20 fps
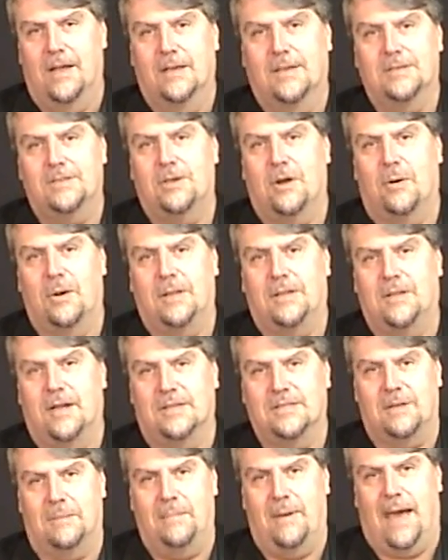So it
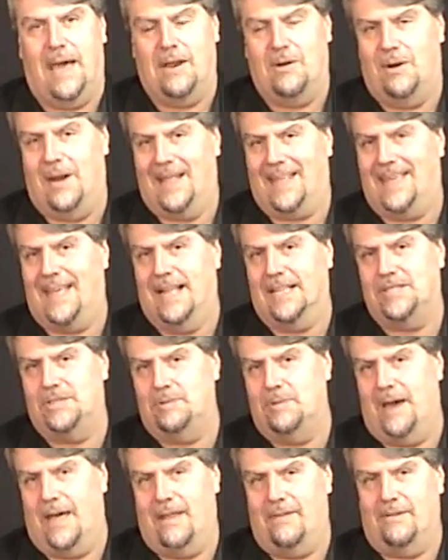doesn't matter, and it gets
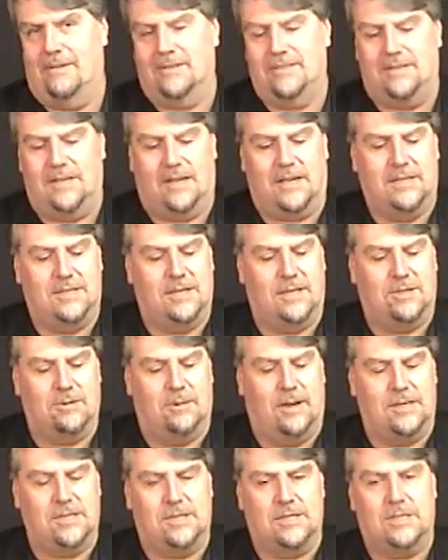you out of those sticky
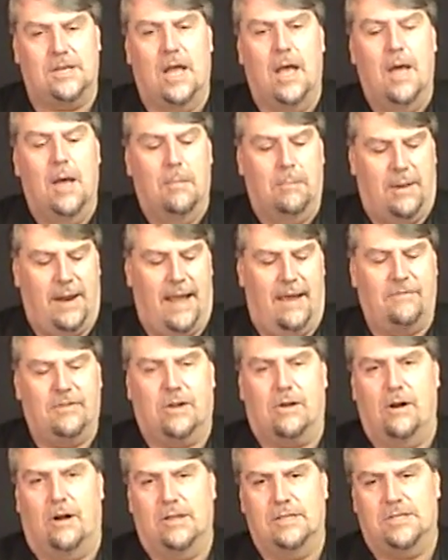situations. But have the
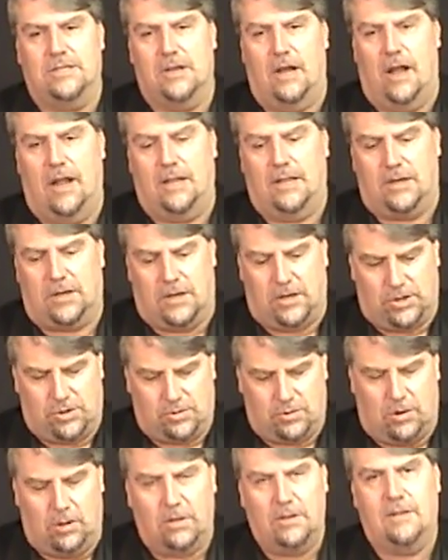card signed,
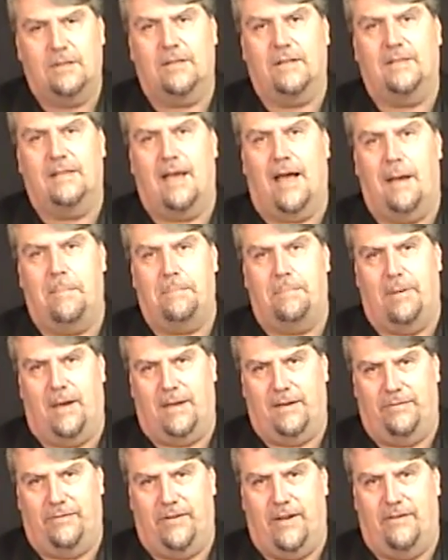controlled to the top by
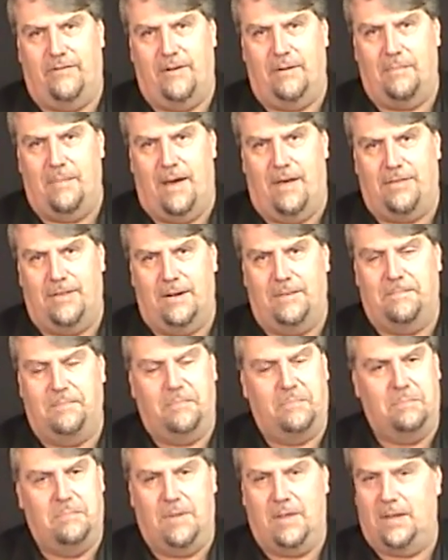your favorite method.
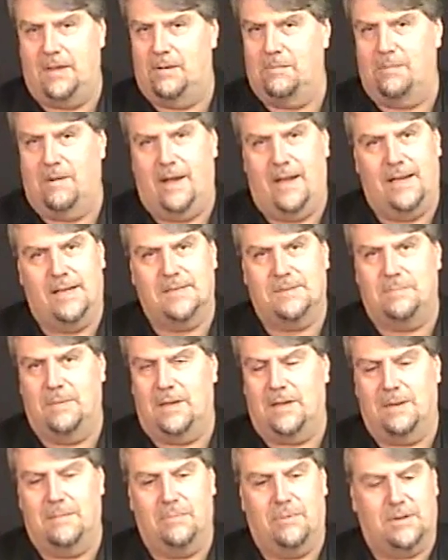Million ways,
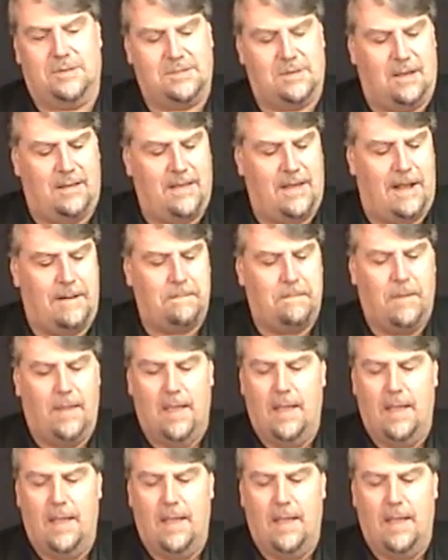million books on that.